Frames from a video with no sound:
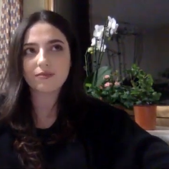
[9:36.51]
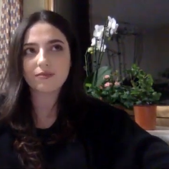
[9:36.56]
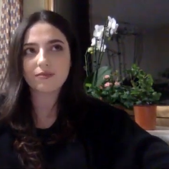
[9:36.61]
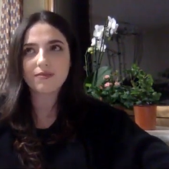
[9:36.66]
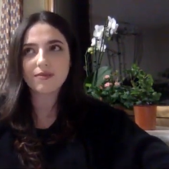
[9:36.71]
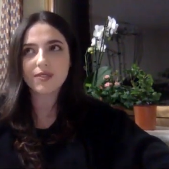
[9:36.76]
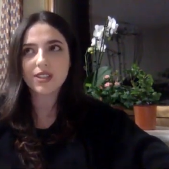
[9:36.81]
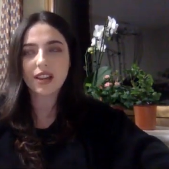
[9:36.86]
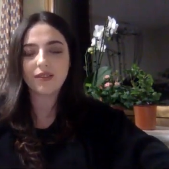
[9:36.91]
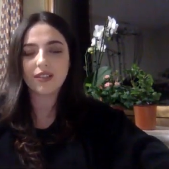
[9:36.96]

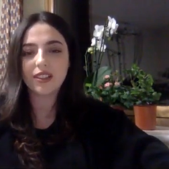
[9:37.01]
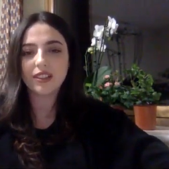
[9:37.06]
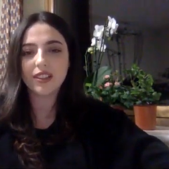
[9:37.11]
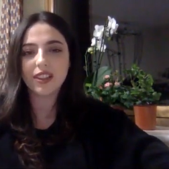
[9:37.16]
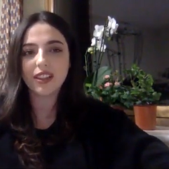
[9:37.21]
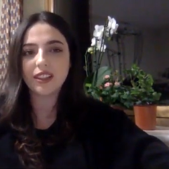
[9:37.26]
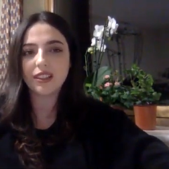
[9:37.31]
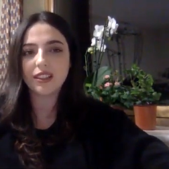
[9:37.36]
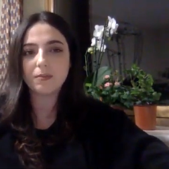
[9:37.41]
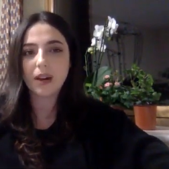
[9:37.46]

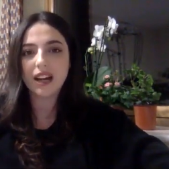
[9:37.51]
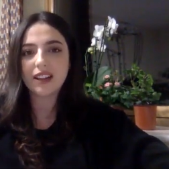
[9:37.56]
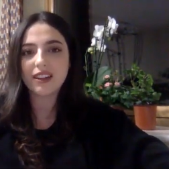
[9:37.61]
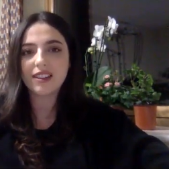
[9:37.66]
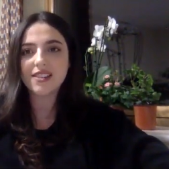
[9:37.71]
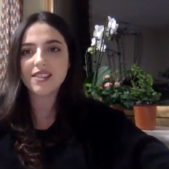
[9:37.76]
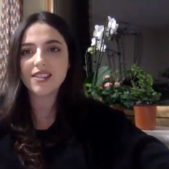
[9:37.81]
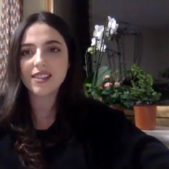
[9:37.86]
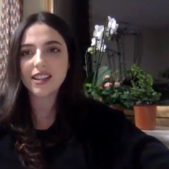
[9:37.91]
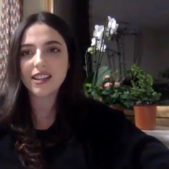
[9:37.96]
17 back
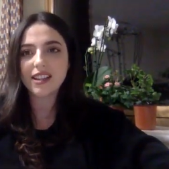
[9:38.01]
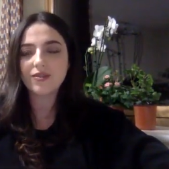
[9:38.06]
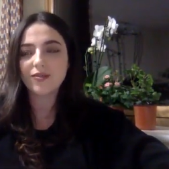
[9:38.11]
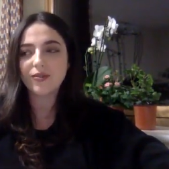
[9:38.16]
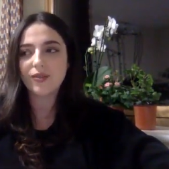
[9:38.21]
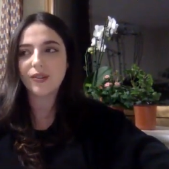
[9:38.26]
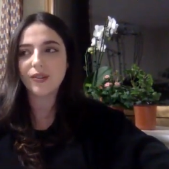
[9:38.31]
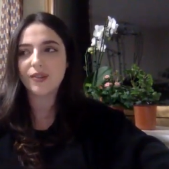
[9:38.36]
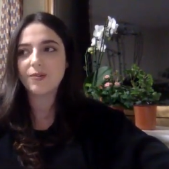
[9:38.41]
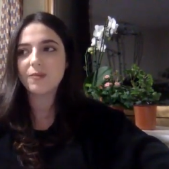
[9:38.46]
in sixth
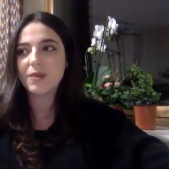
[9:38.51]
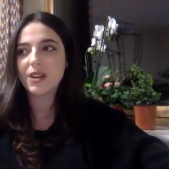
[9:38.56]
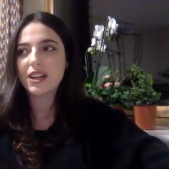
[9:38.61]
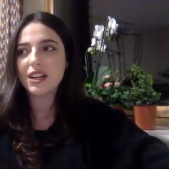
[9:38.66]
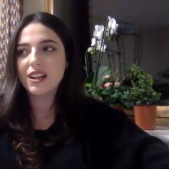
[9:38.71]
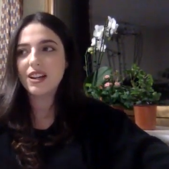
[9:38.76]
form,